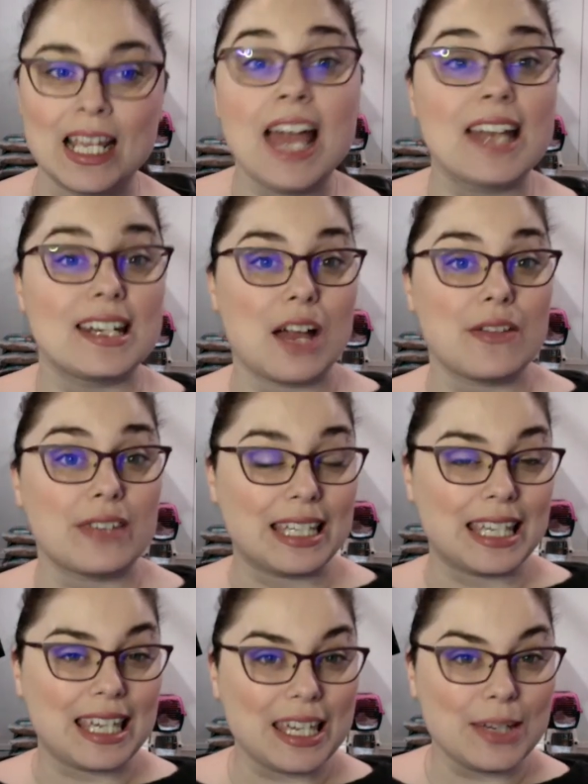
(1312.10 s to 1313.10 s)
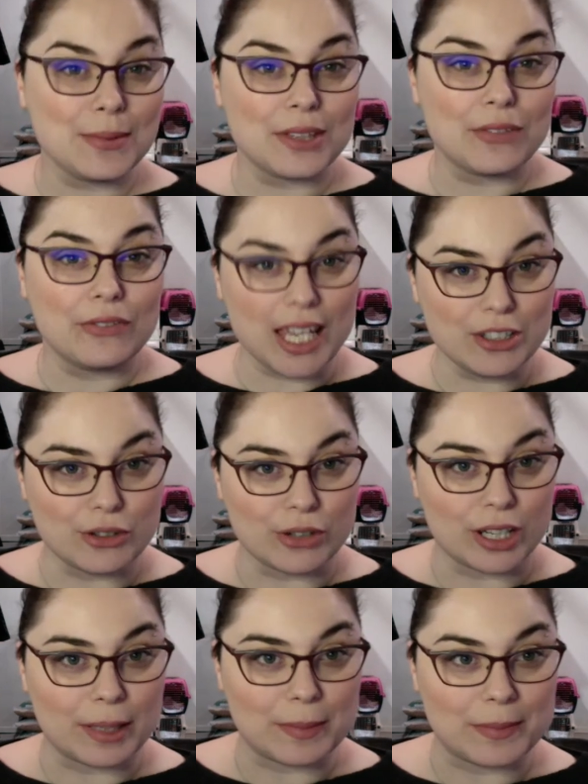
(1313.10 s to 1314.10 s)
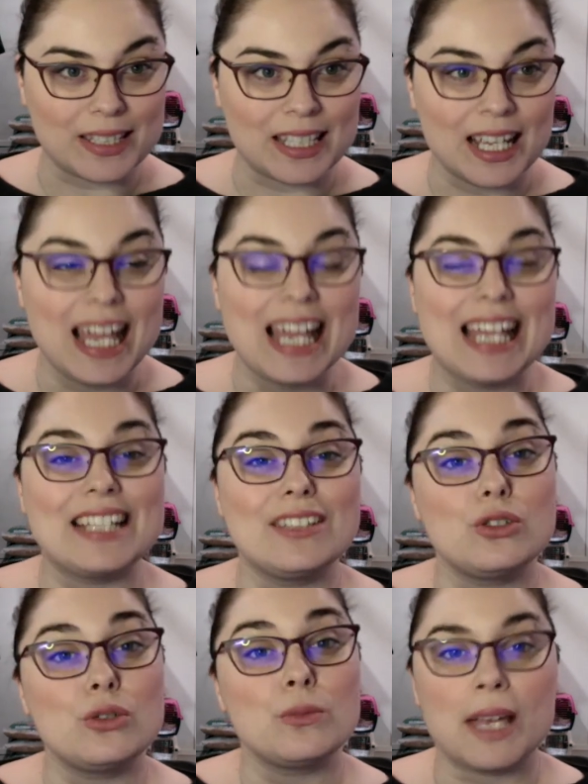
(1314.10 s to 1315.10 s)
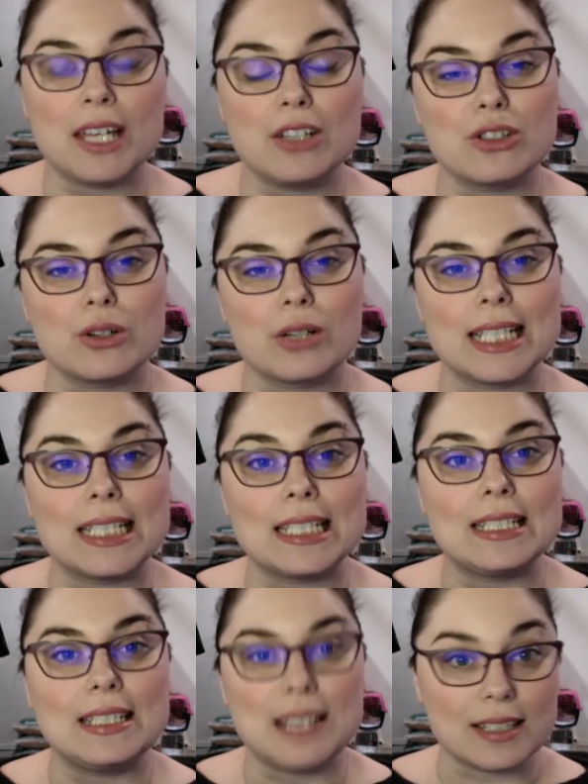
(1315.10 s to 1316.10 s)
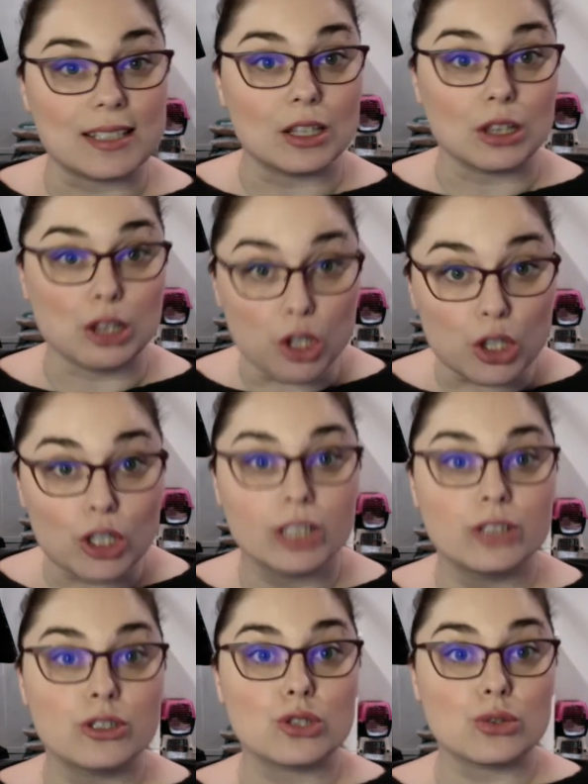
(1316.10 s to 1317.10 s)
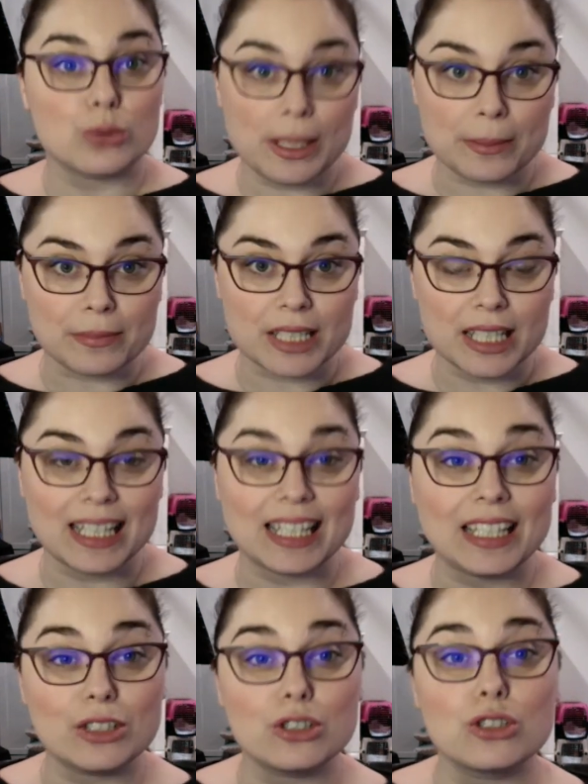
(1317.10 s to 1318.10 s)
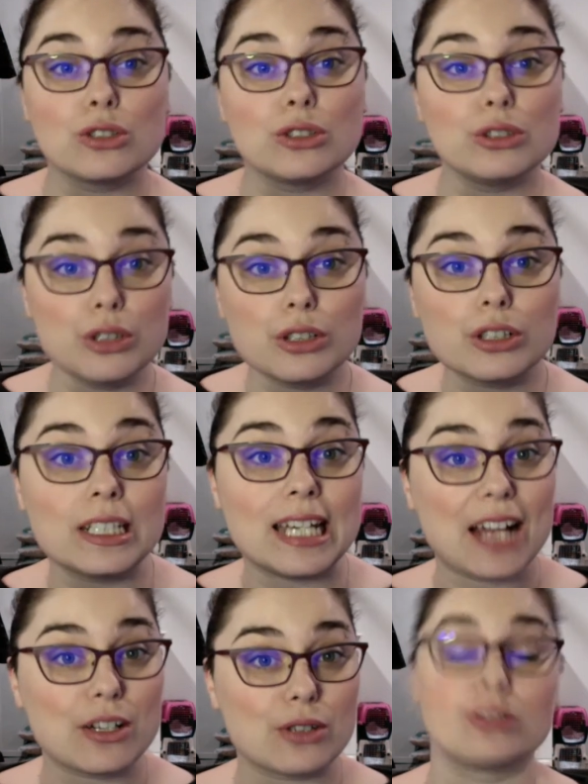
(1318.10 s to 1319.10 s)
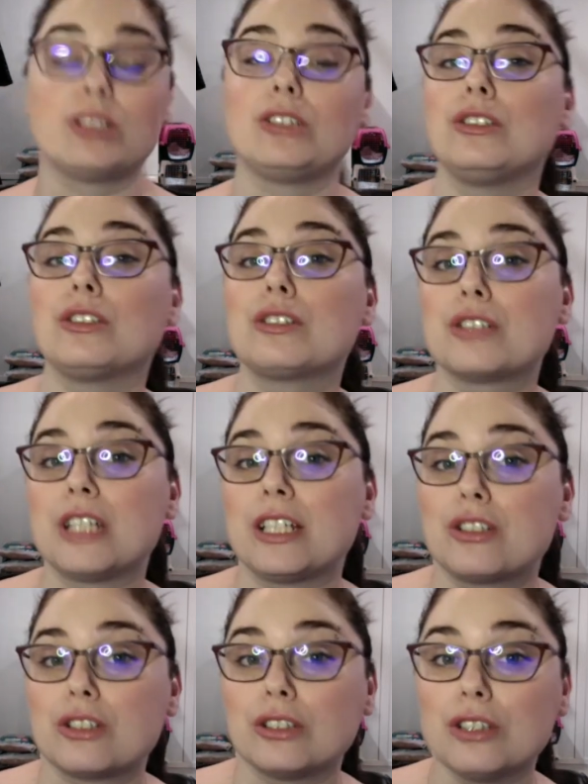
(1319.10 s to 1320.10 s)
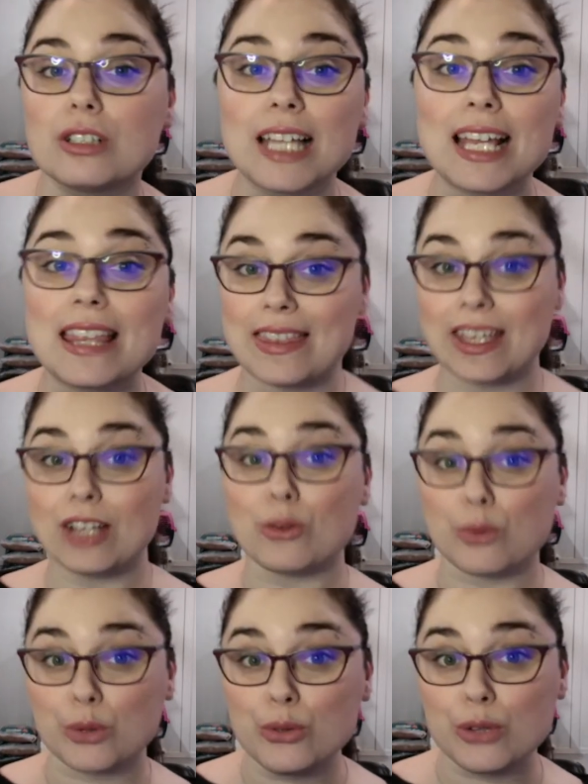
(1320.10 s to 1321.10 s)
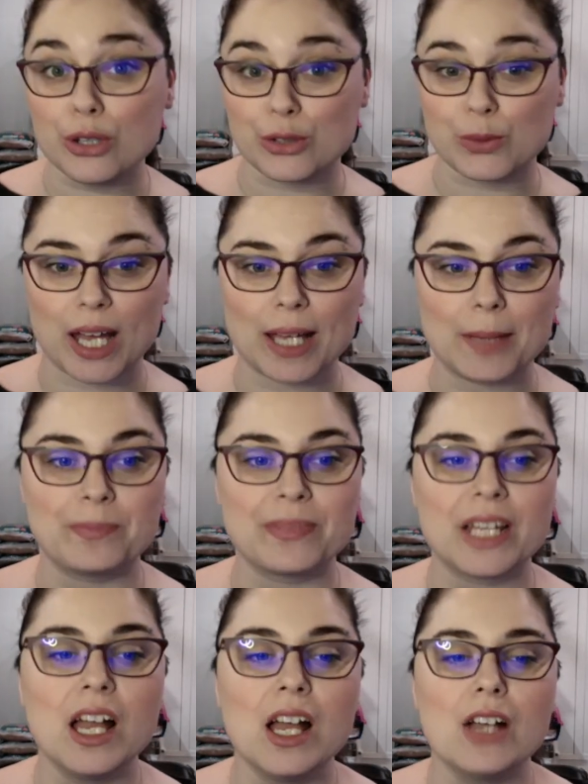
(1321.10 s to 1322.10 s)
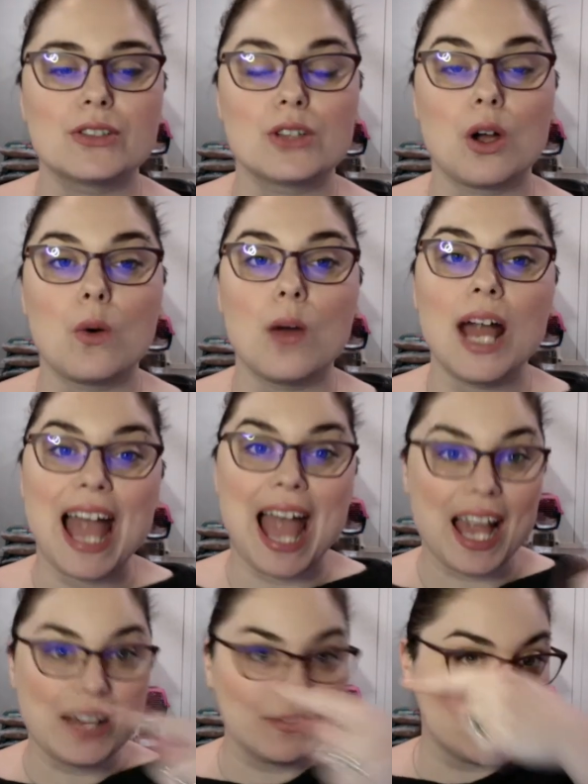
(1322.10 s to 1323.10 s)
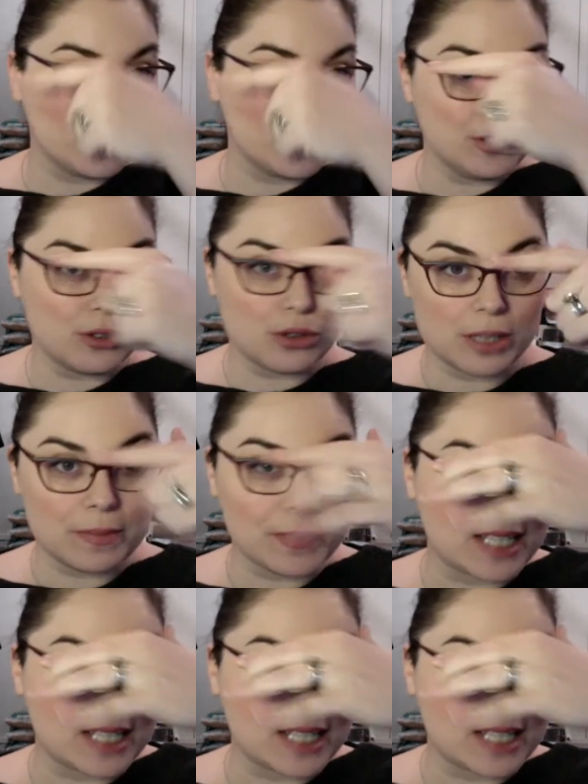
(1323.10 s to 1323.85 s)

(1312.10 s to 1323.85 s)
Now the key with face trims is to make sure it doesn't look trimmed. It should look natural. It should look like they grew this way. So after you trim that